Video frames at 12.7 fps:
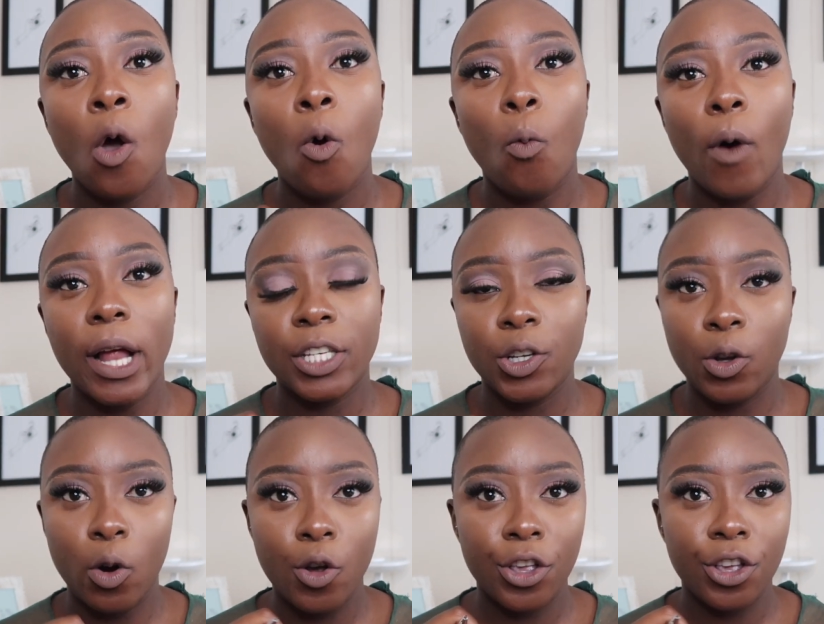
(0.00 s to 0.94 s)
what
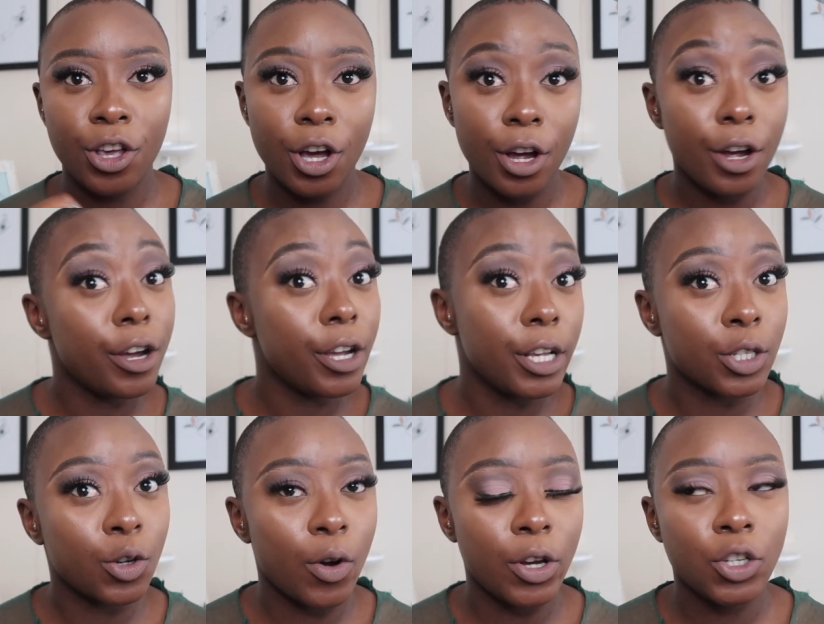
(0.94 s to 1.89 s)
your year
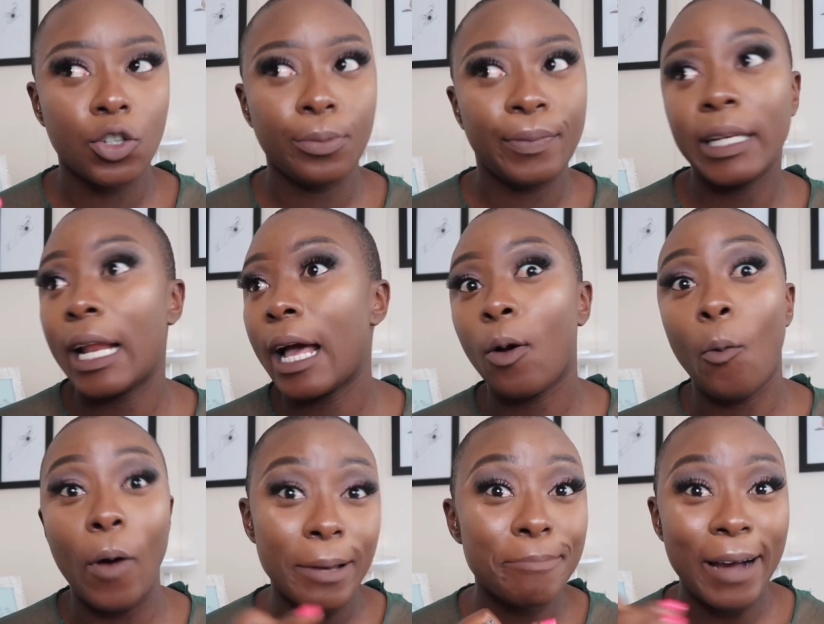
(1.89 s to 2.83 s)
is going to be like,
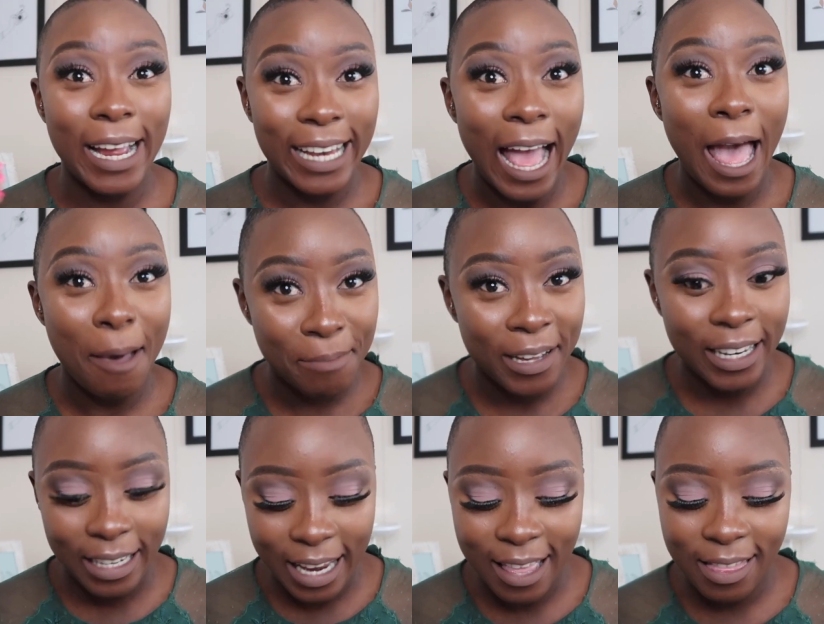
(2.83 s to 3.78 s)
what might
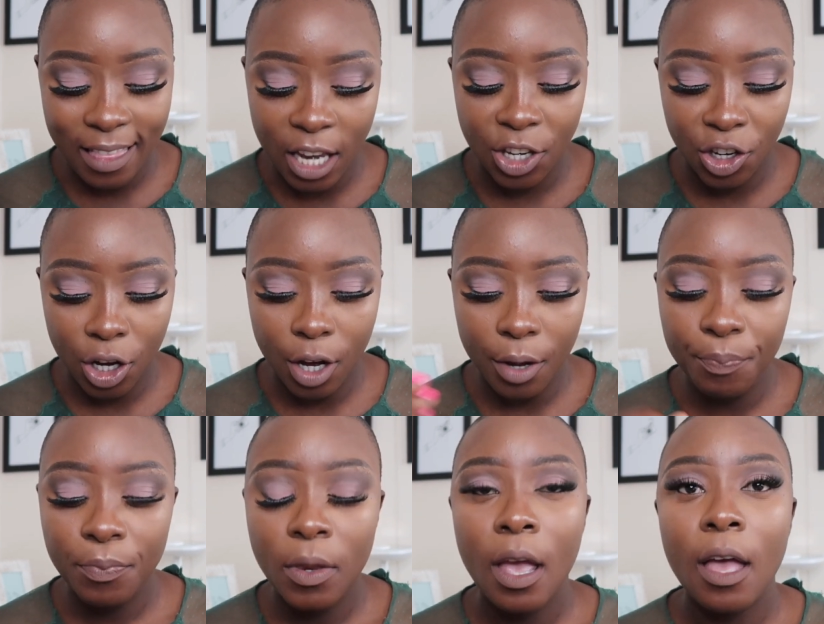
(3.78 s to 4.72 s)
happen in that
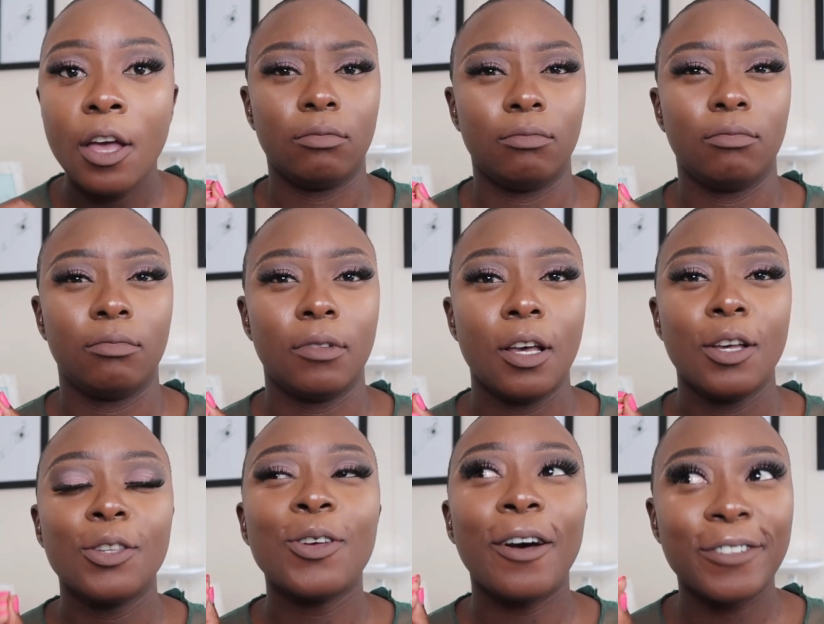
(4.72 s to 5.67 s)
year,
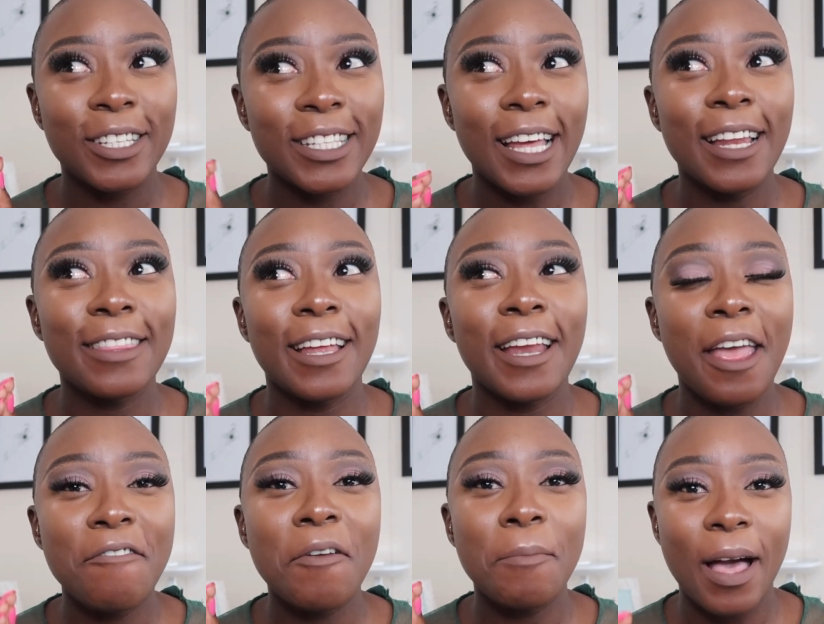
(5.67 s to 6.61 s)
so I've decided that
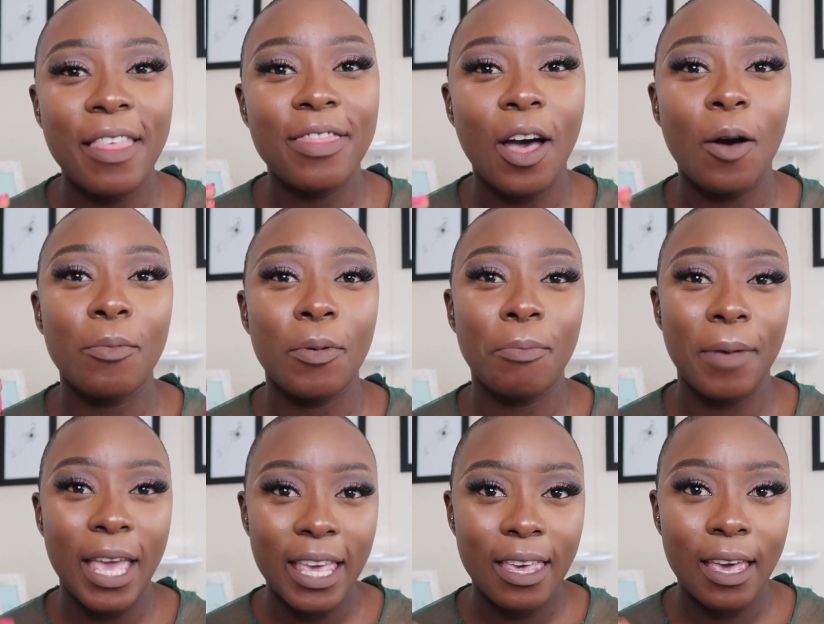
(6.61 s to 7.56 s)
every month I'll be
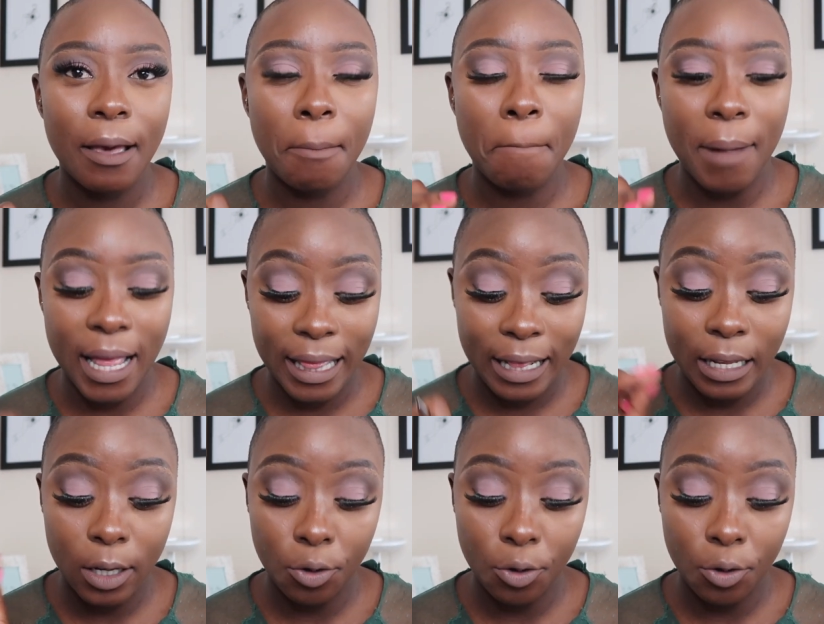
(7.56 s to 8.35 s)
making monthly